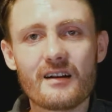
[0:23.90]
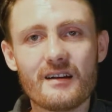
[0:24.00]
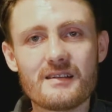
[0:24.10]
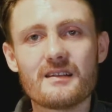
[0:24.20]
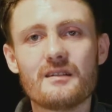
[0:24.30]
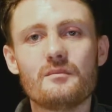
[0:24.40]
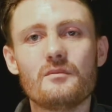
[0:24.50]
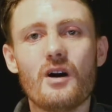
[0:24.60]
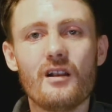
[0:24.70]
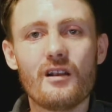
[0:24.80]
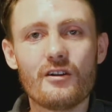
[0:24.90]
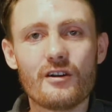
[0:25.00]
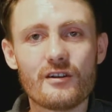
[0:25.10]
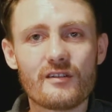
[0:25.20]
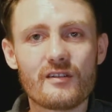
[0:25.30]
a custom
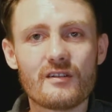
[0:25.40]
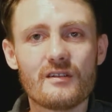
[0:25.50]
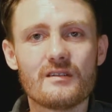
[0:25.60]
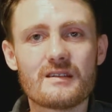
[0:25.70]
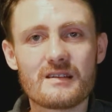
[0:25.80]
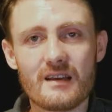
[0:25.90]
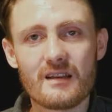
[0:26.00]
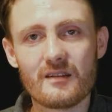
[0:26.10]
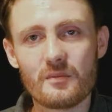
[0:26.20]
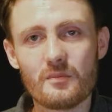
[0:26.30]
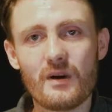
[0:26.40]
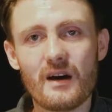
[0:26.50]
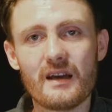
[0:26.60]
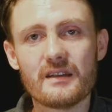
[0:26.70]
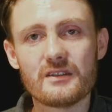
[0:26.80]
alert sent
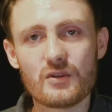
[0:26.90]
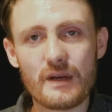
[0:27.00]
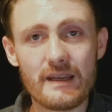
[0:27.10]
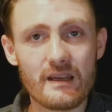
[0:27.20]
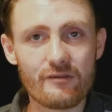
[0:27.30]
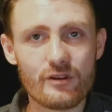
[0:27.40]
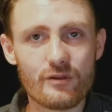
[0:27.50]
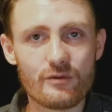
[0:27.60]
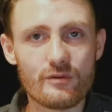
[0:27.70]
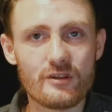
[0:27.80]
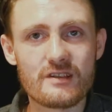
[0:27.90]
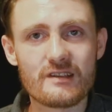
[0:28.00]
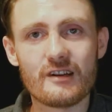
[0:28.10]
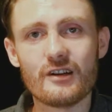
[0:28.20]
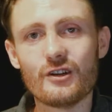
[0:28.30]
by TradingView.
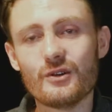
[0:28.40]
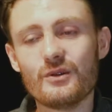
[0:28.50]
So